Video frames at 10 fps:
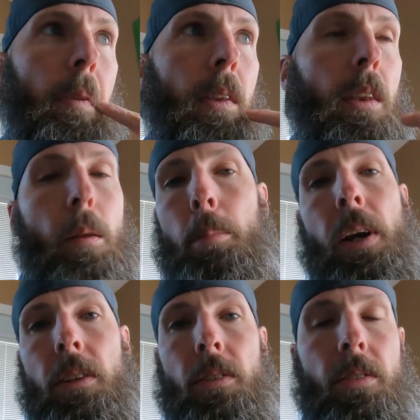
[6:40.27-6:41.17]

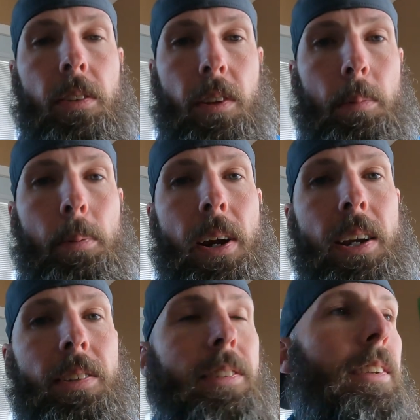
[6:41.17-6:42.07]
brakes is still the
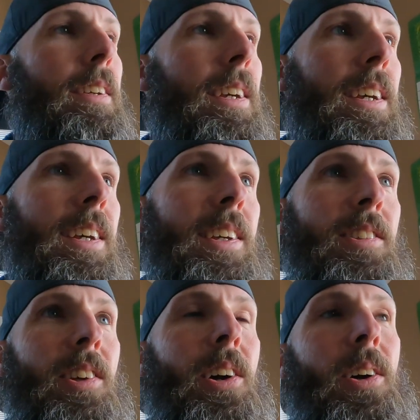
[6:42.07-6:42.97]
brakes,
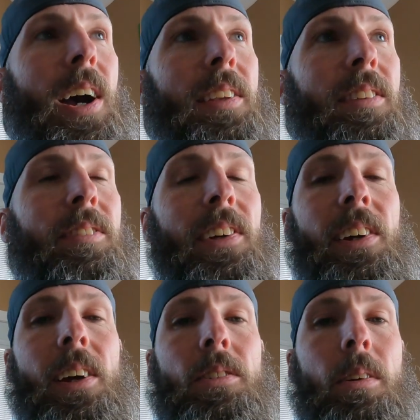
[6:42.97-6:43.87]
so I have to figure
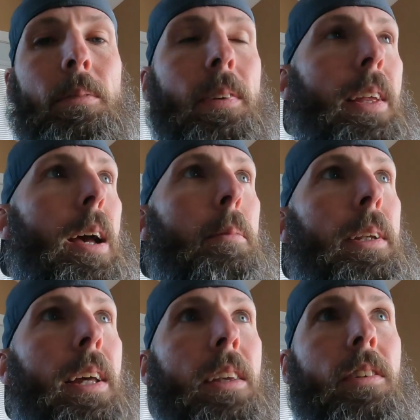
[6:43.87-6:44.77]
out something for that. My
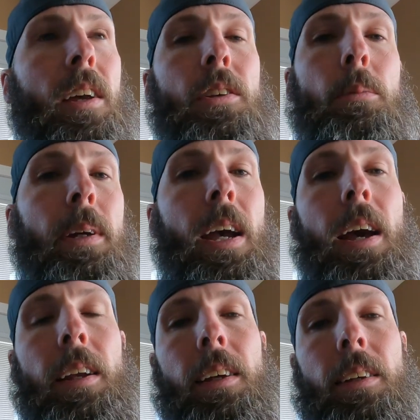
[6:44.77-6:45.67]
dad's got a new
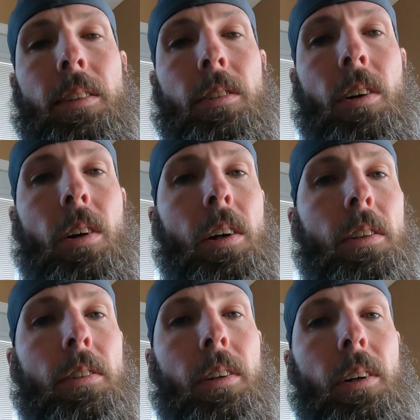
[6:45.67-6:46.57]
mechanic in his yard,
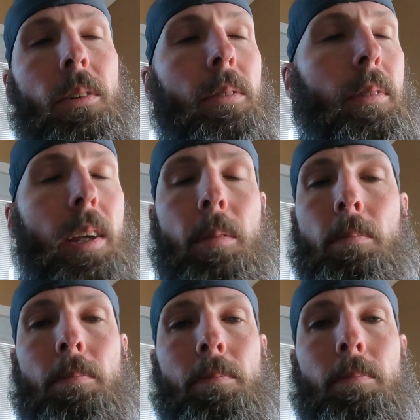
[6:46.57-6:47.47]
so
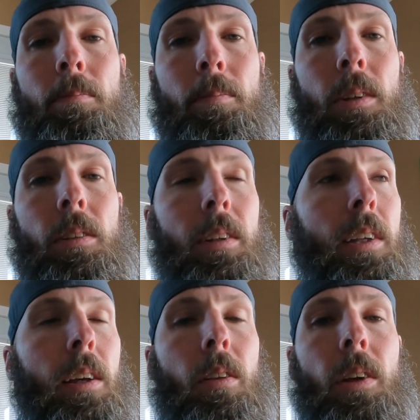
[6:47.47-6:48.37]
he's going to
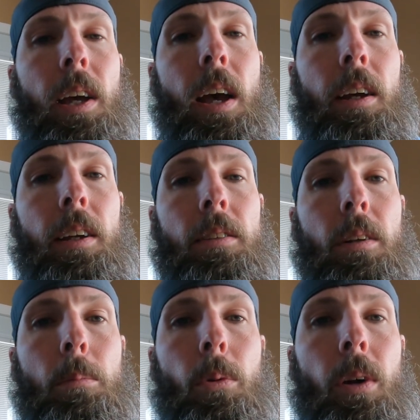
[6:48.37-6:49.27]
take a look at it at
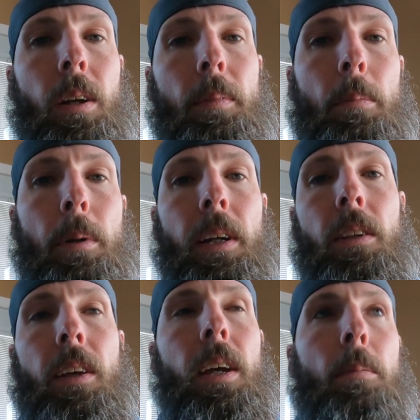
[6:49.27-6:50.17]
some point. I'm going to bring it
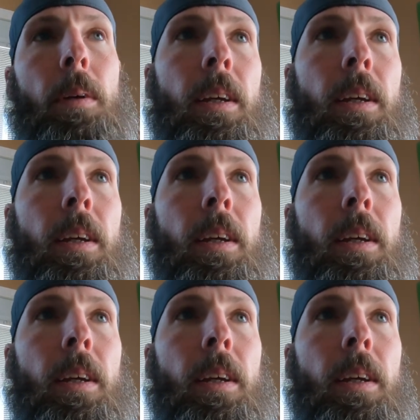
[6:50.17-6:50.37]
to him.